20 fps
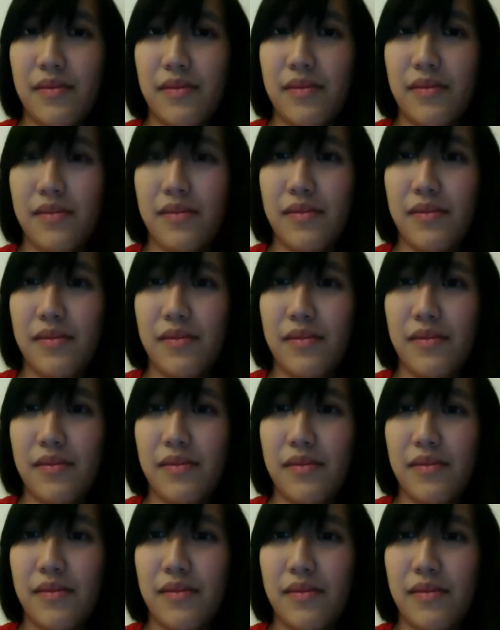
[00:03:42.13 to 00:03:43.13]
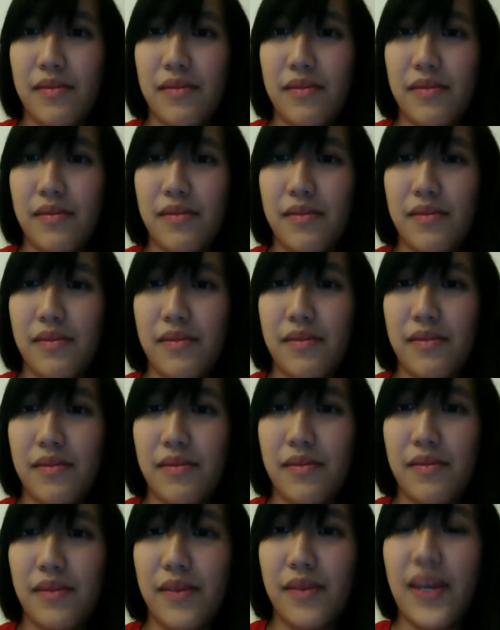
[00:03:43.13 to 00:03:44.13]
they kind of go through a lot of like
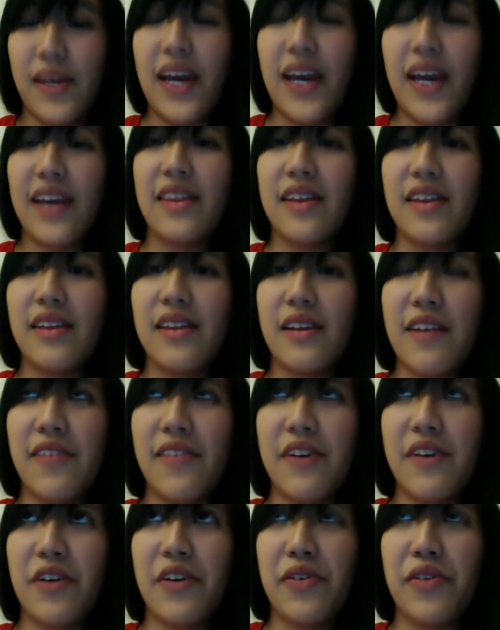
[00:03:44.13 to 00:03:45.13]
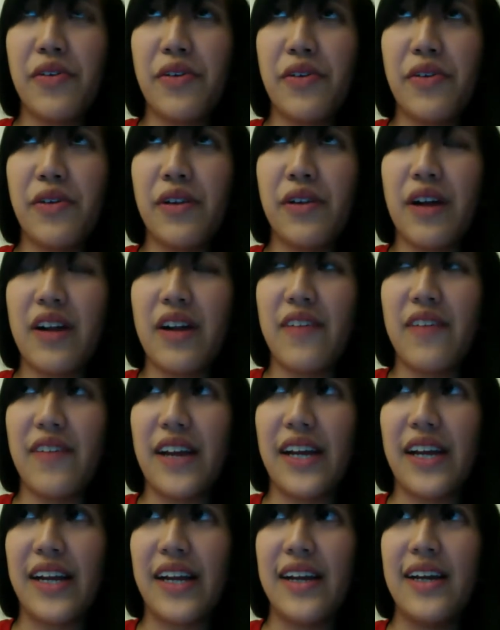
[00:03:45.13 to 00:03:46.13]
styles of living. Like
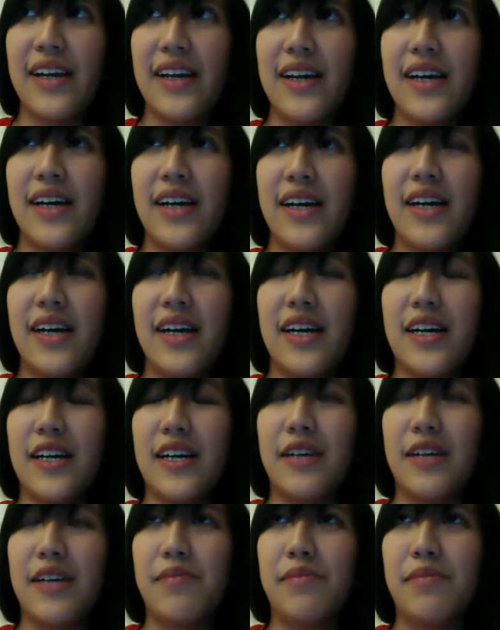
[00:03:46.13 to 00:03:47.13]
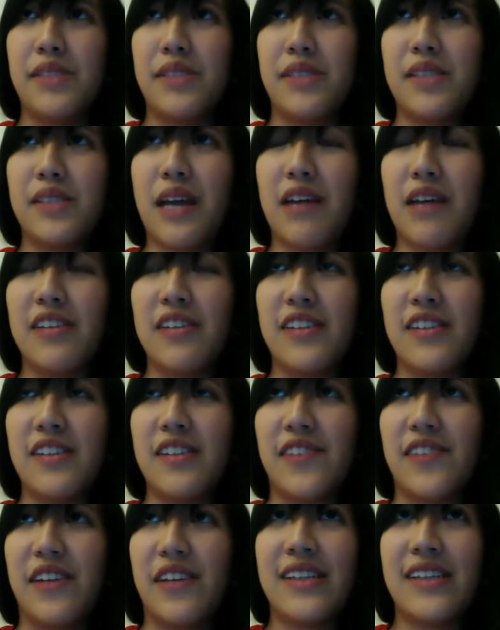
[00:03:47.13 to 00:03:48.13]
Jackie is queer, and then her
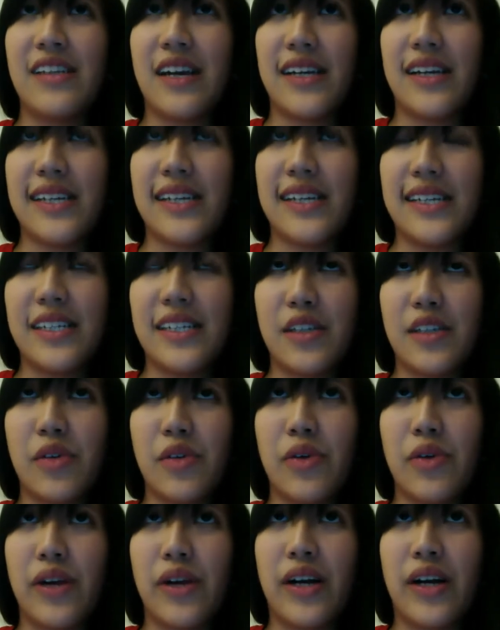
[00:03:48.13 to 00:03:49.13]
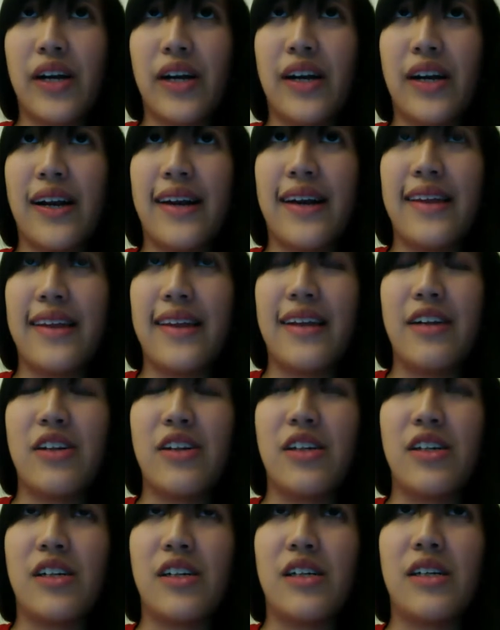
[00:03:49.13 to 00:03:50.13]
aunt Lois is living with her
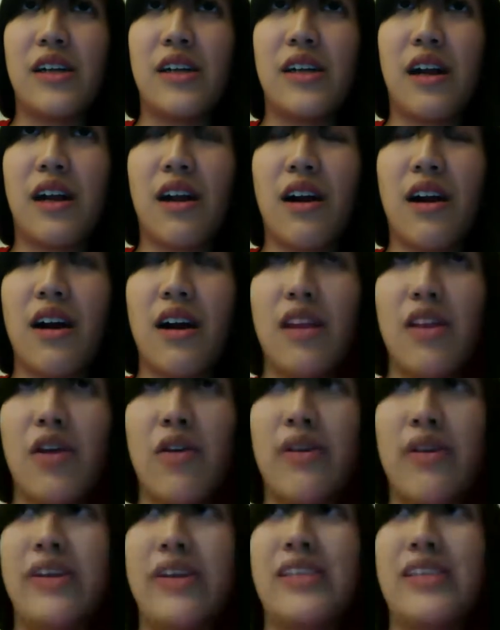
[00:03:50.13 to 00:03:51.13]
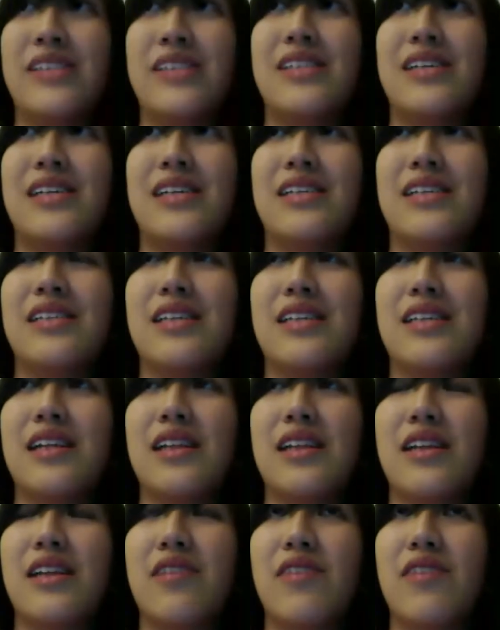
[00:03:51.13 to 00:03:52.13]
boyfriend. They're not even considering
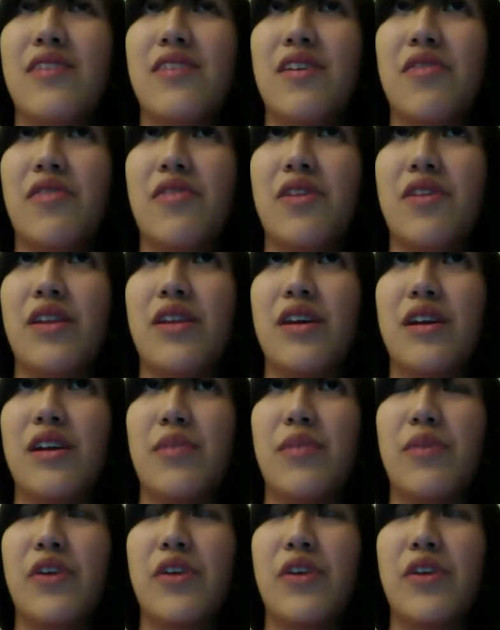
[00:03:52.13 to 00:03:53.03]
marriage and stuff like that.